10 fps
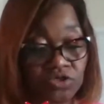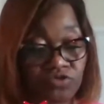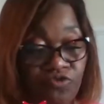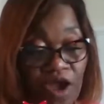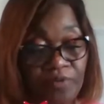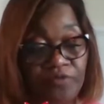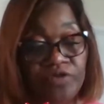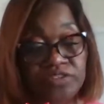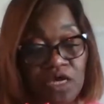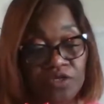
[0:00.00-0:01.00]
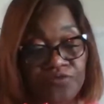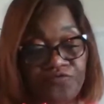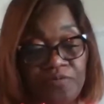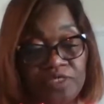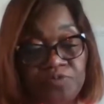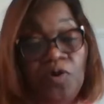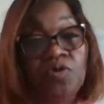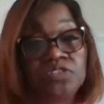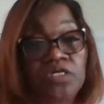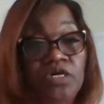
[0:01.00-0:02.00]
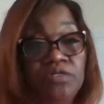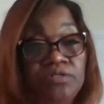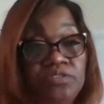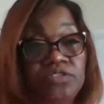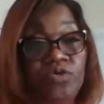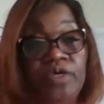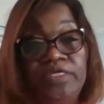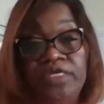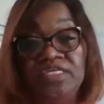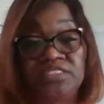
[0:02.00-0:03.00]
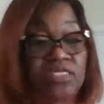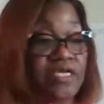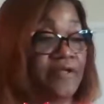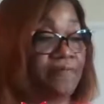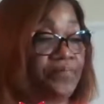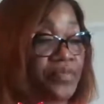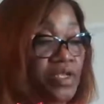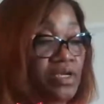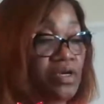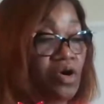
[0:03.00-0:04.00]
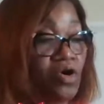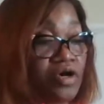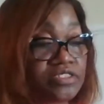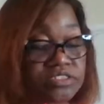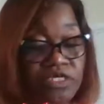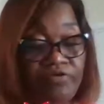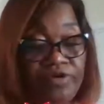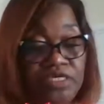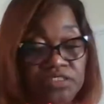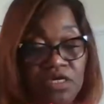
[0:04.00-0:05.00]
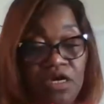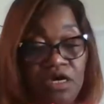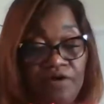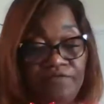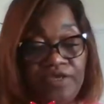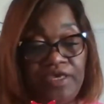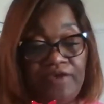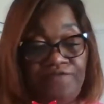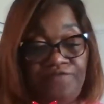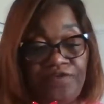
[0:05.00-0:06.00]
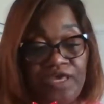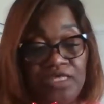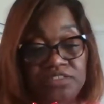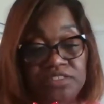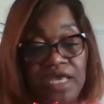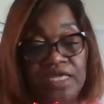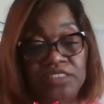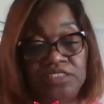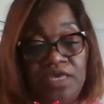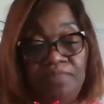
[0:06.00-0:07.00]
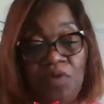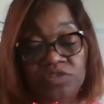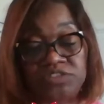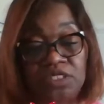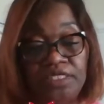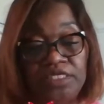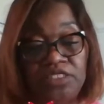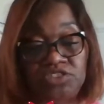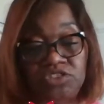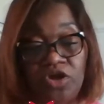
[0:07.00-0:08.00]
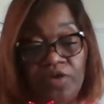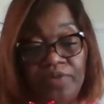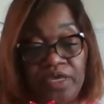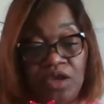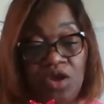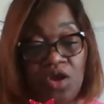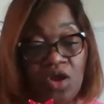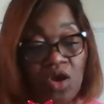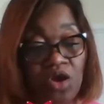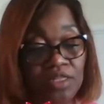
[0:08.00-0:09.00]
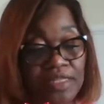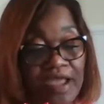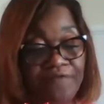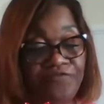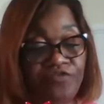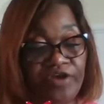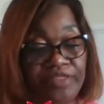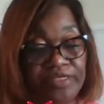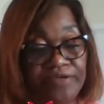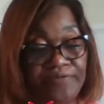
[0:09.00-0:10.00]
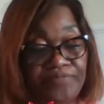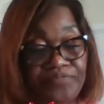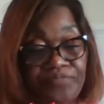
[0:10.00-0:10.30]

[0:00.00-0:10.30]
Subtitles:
So trauma results from exposure to an incident or a series of events that is emotionally disturbing or life-threatening.